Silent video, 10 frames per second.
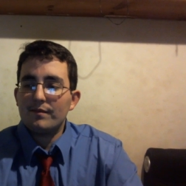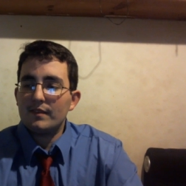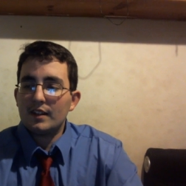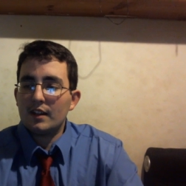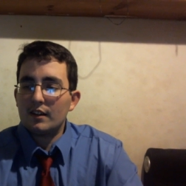
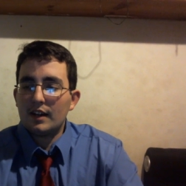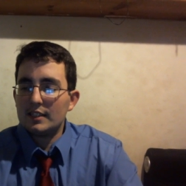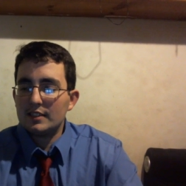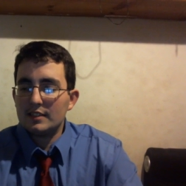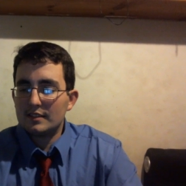you know, I
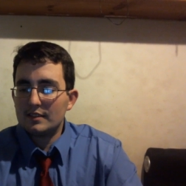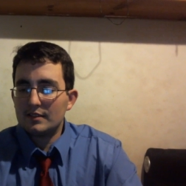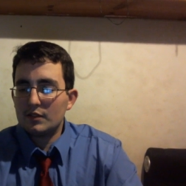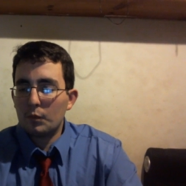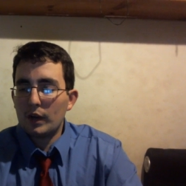
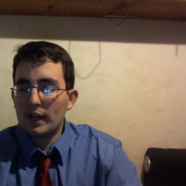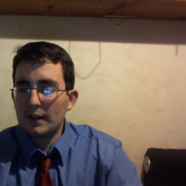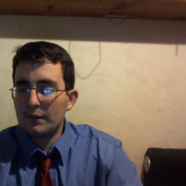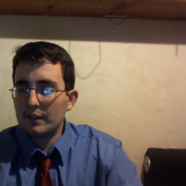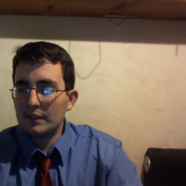just, the way I
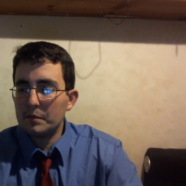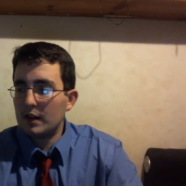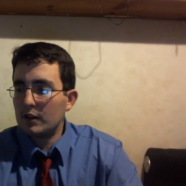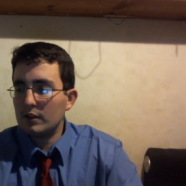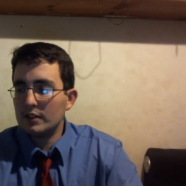feel
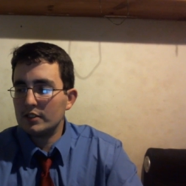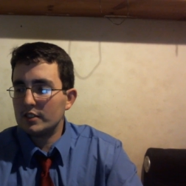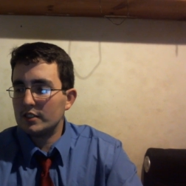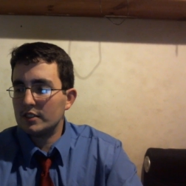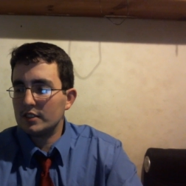about her
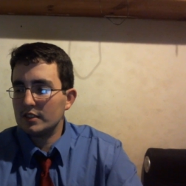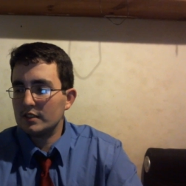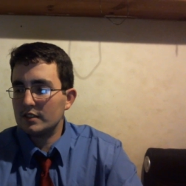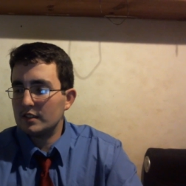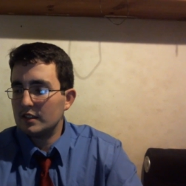is
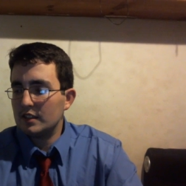just,